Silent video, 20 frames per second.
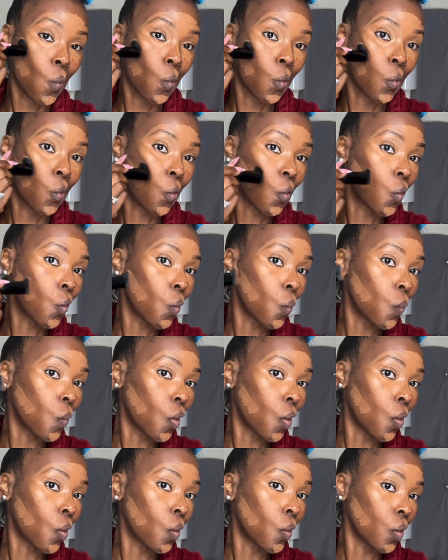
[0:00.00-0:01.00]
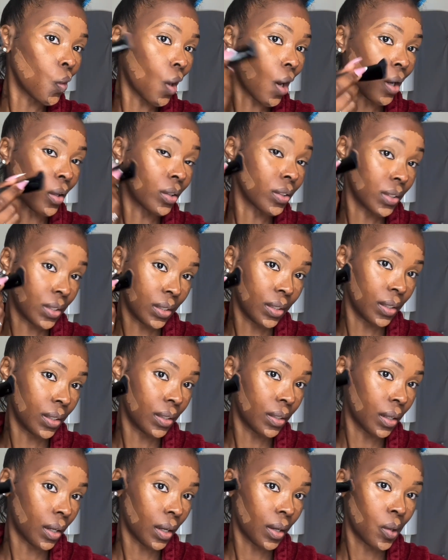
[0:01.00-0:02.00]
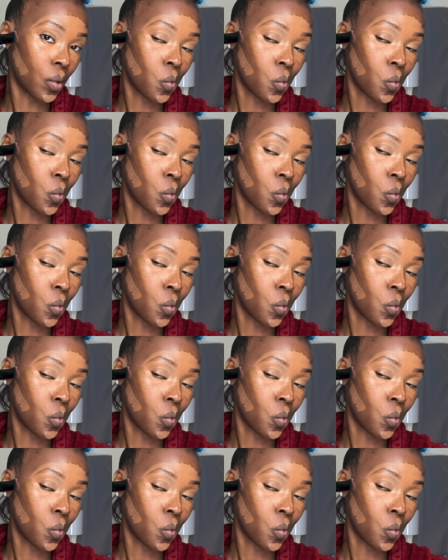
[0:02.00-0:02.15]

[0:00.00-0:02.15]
cheekbone. Y'all can see it now.